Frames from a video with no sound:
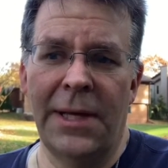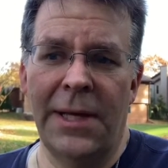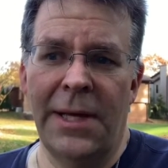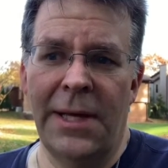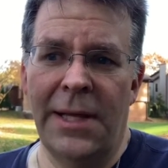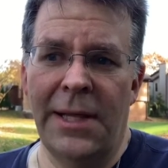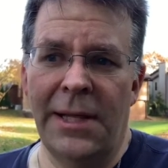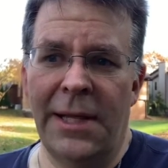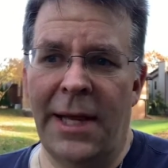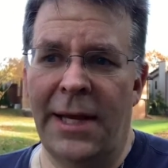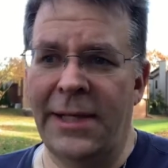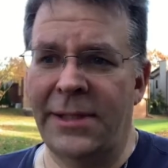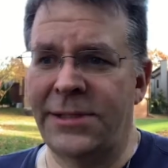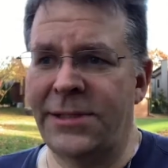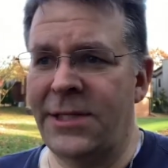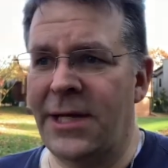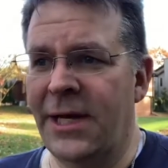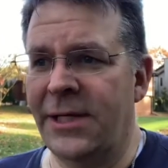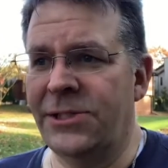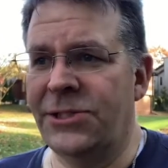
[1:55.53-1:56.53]
That it's
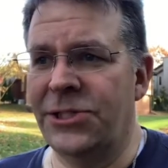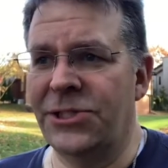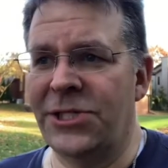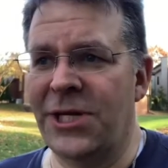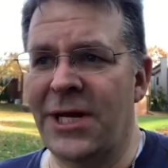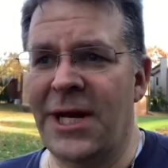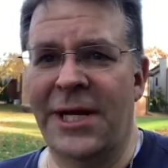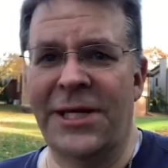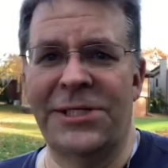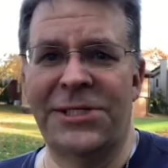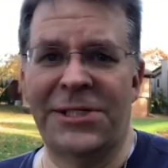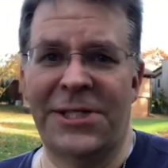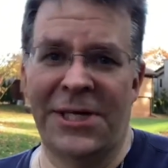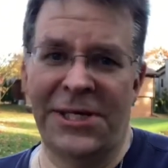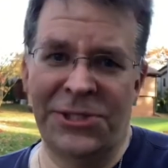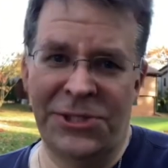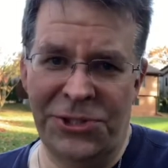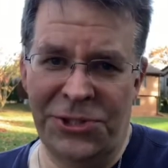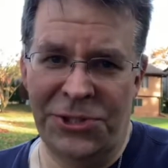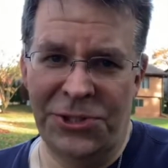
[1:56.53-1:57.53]
not just a nice thing to
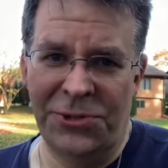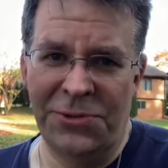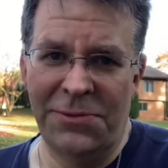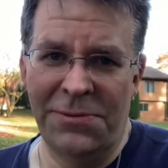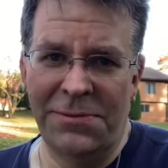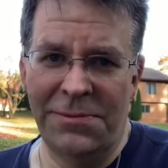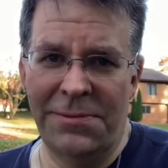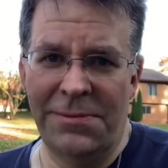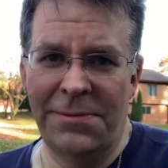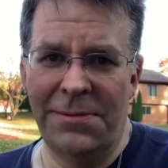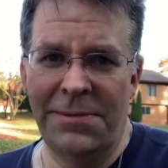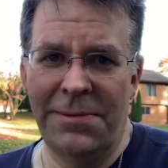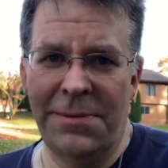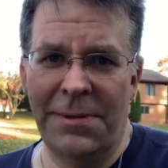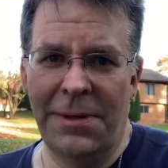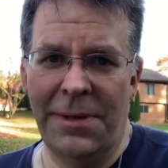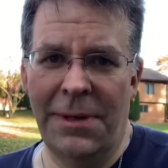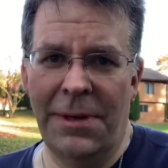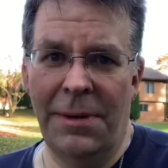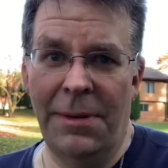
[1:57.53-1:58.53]
do,
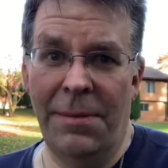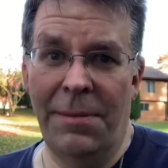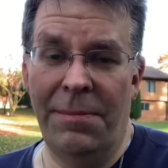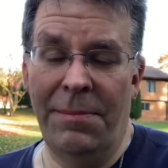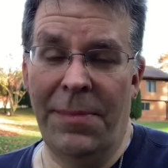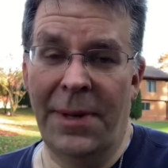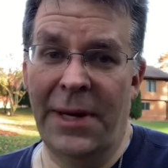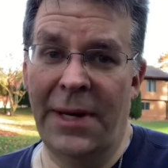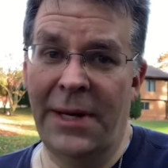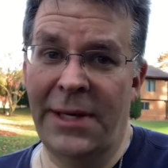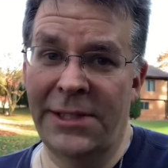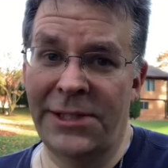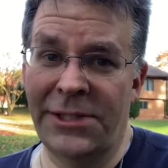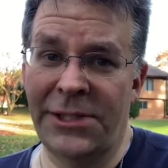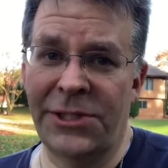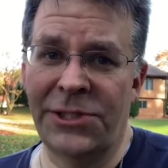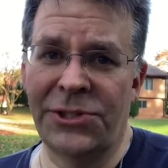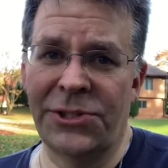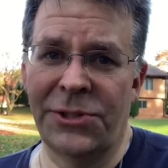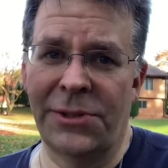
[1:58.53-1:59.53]
but an
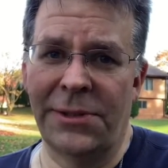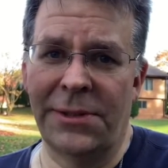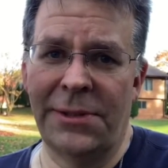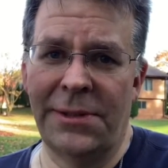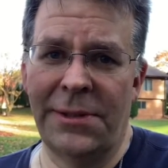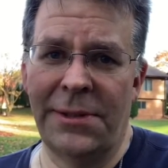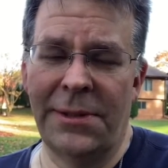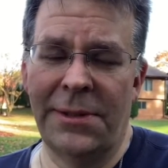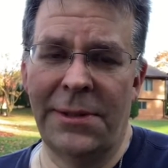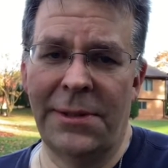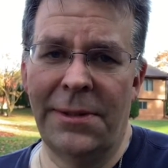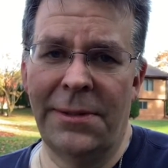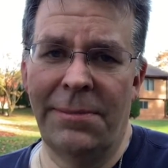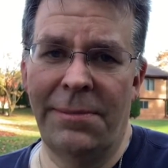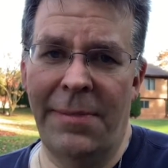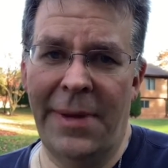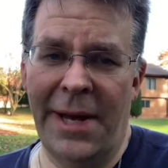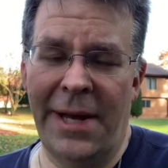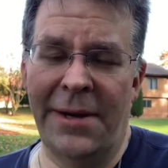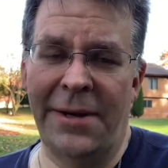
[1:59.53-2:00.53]
essential
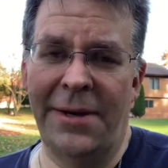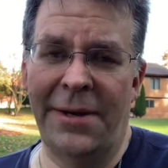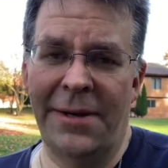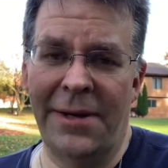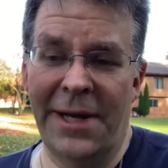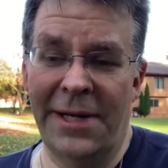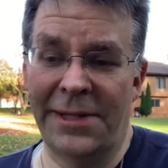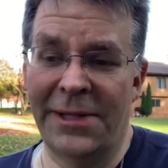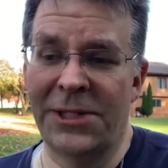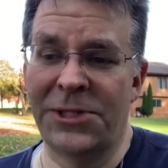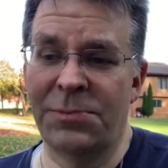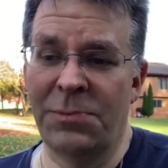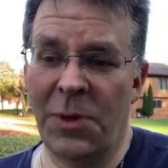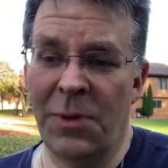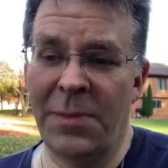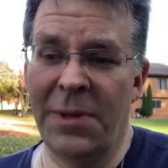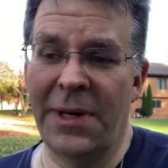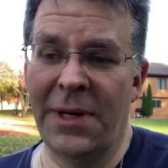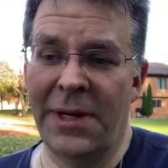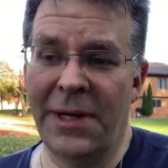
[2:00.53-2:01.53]
matter at this
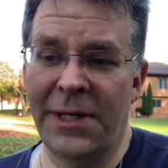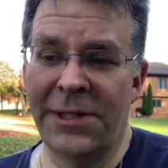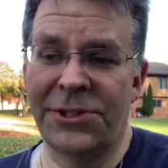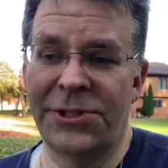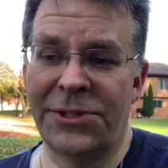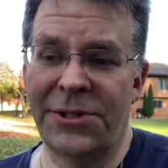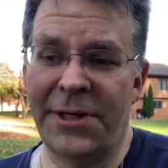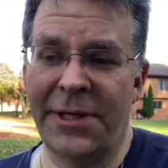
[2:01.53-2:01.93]
moment in history.